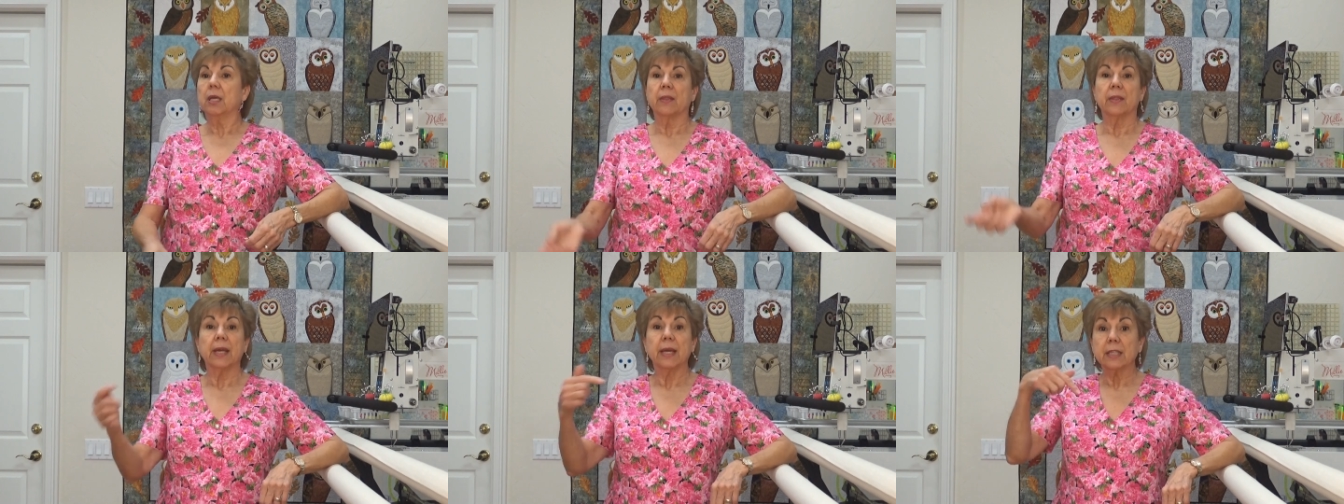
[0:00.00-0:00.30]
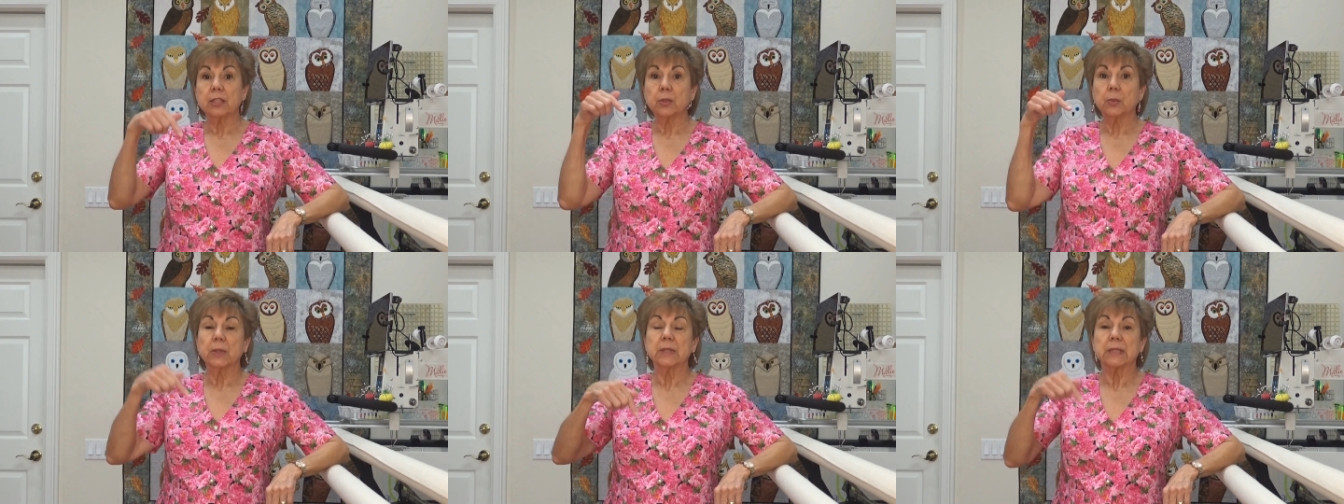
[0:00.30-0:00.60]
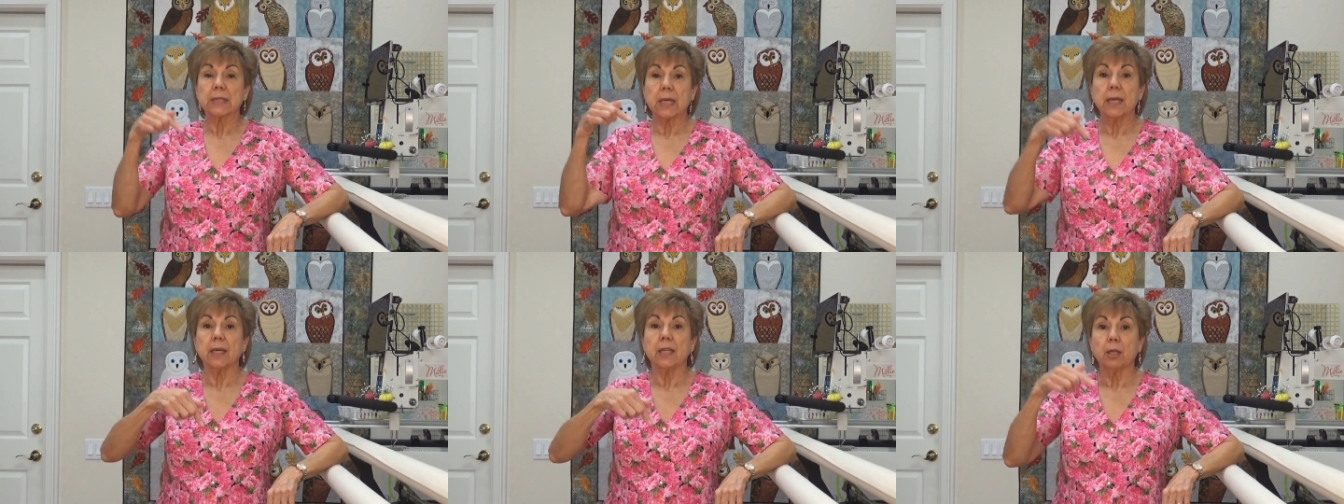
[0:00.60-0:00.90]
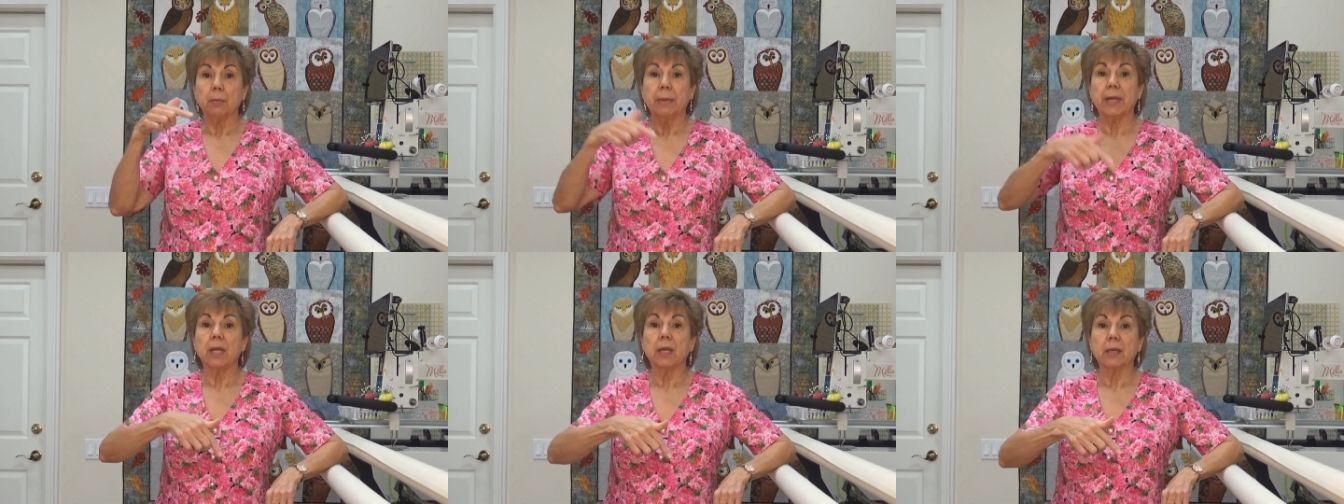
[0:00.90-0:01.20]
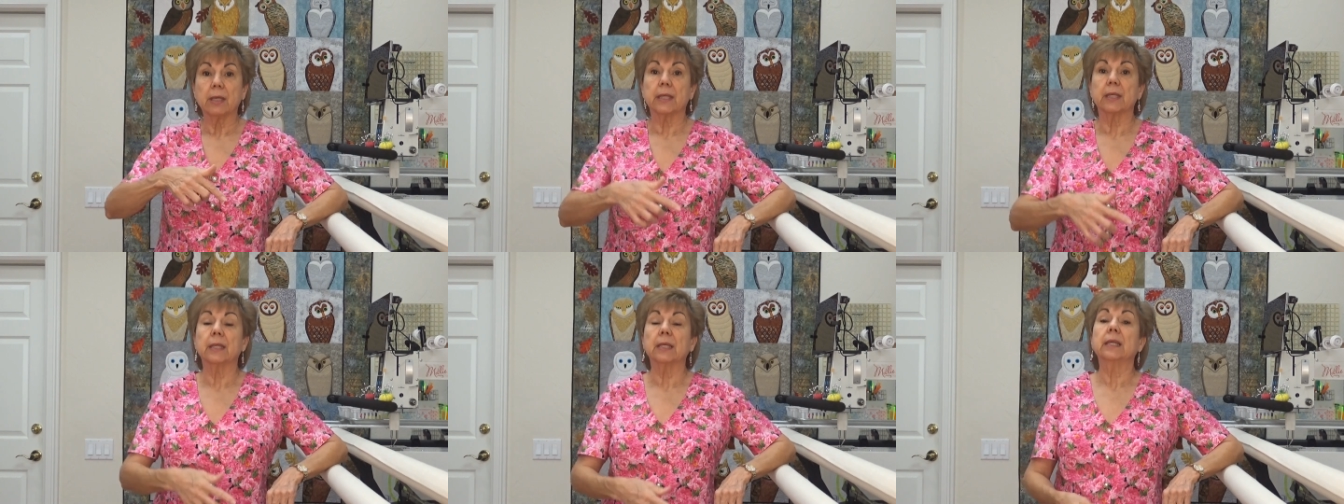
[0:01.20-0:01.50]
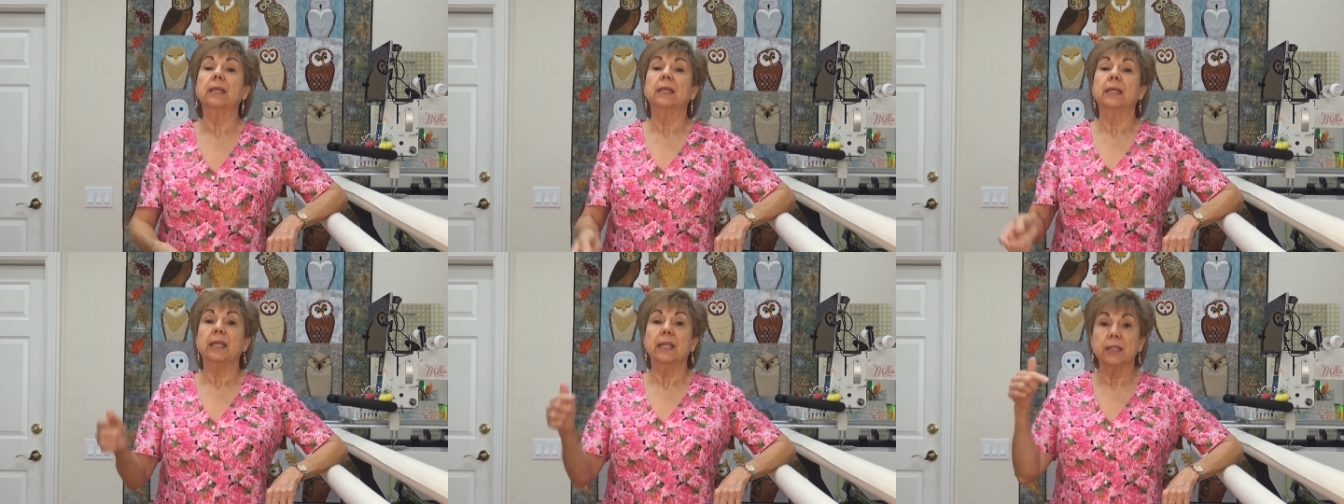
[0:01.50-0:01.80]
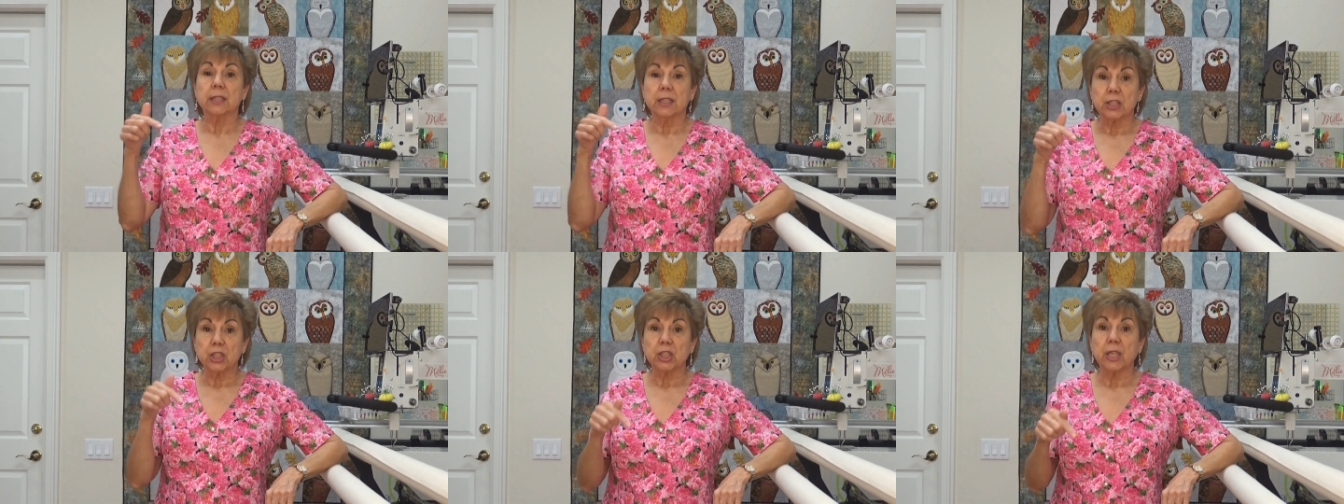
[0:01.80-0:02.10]
That's what's gotten America
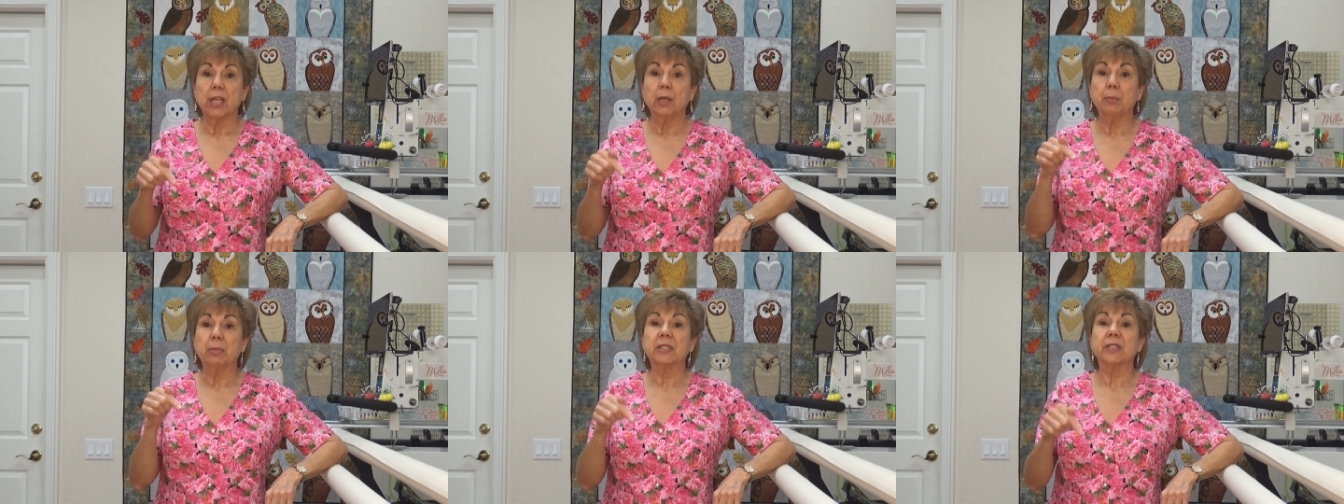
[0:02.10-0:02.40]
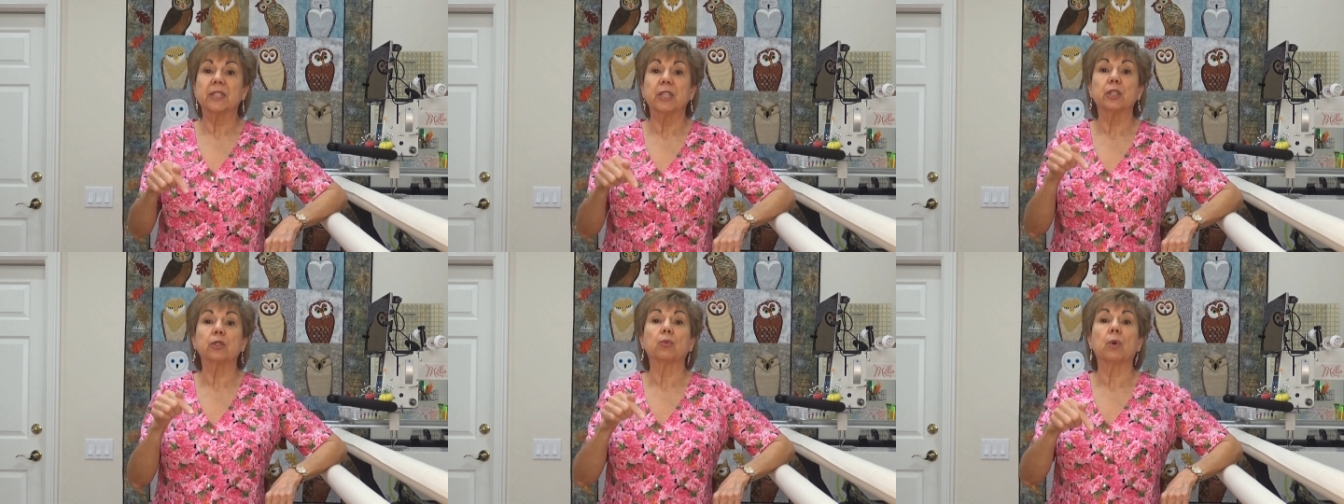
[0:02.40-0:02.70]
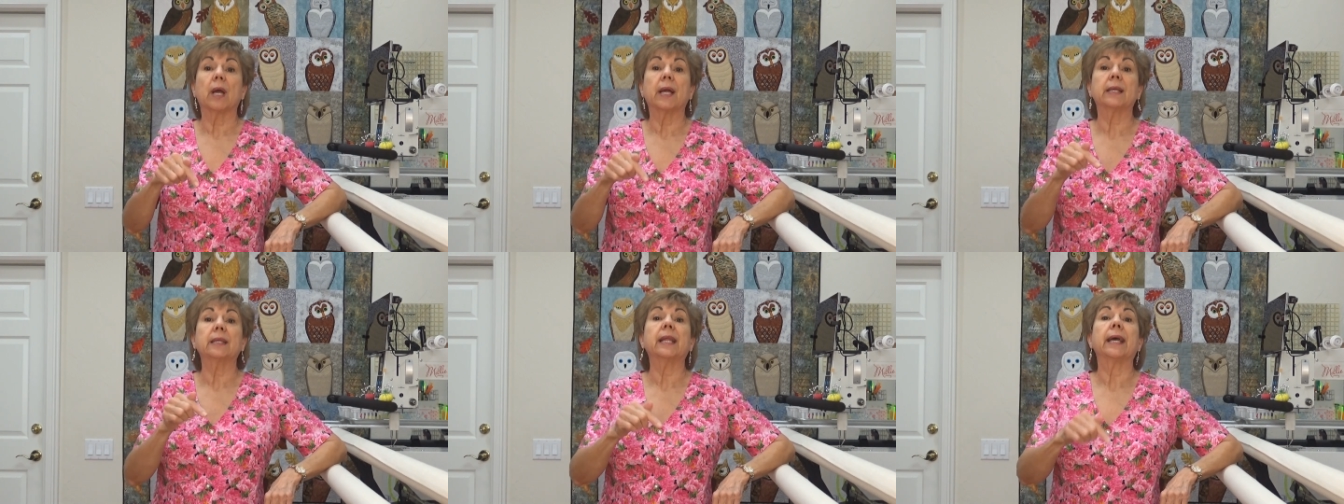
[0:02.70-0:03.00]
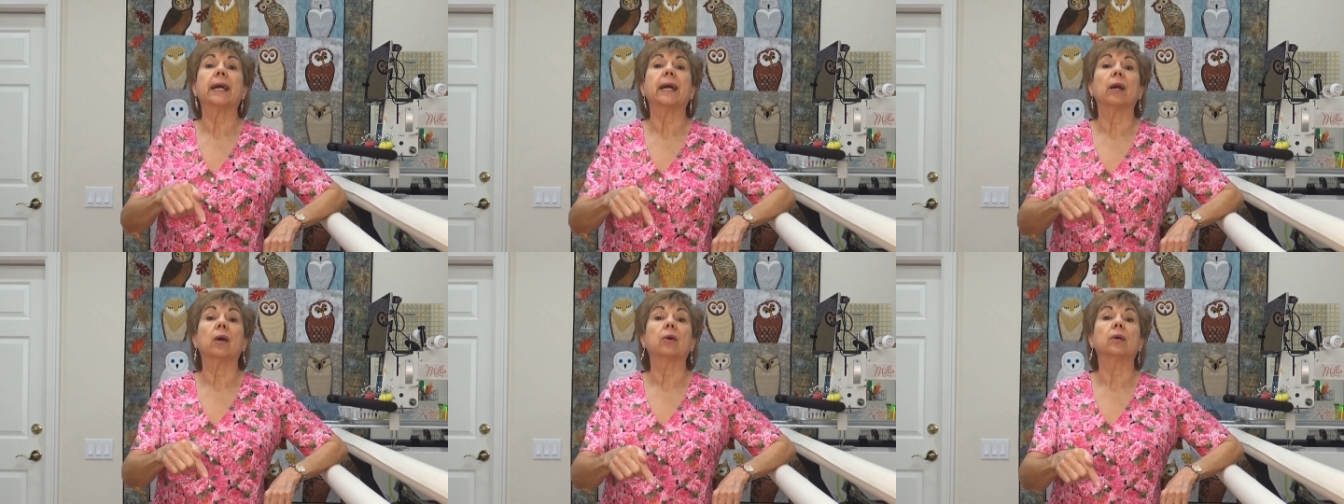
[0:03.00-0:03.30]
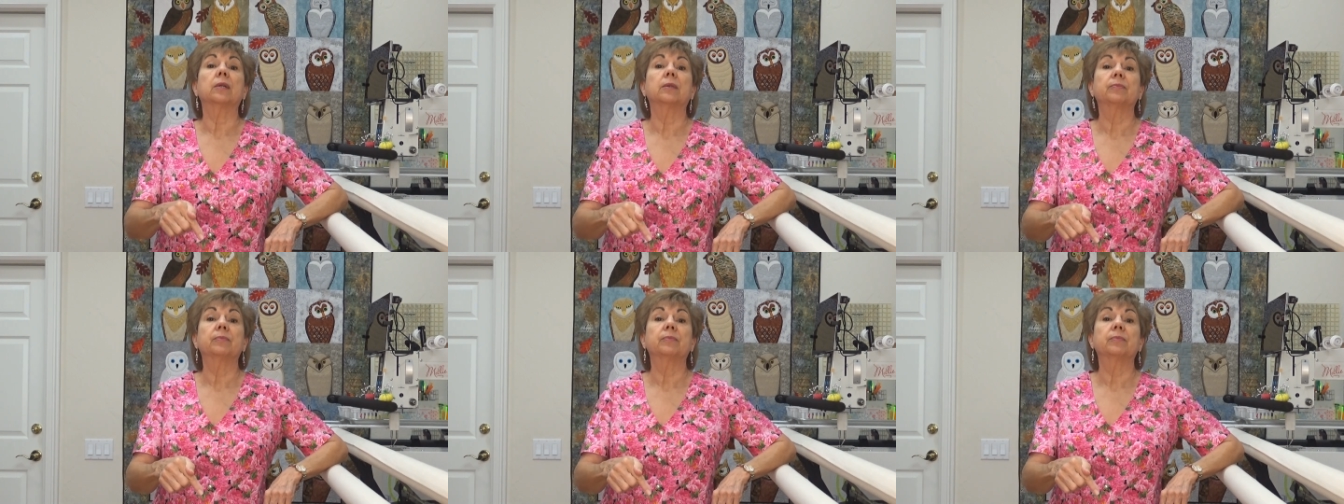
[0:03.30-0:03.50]
in the shape it's in right now.